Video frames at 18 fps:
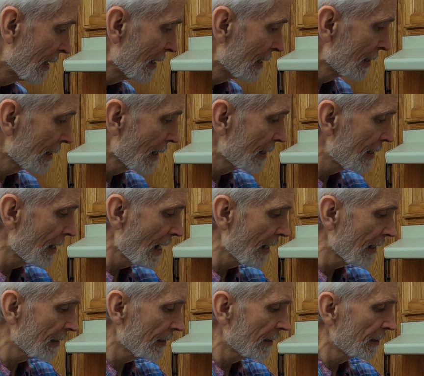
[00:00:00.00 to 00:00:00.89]
is I
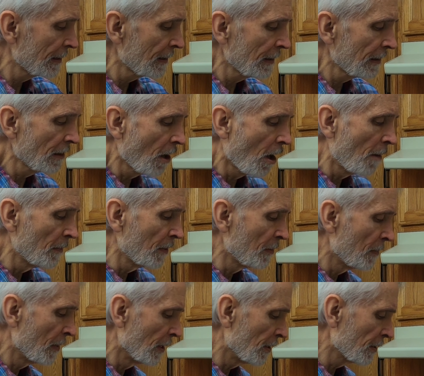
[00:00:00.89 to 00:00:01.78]
take the
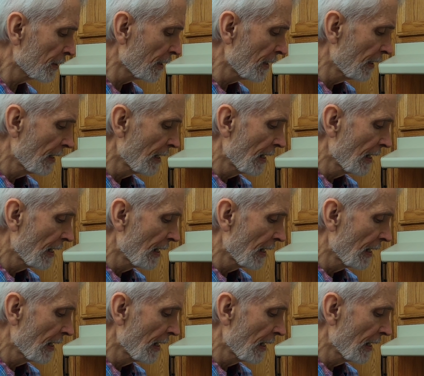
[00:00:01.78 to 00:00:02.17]
almond milk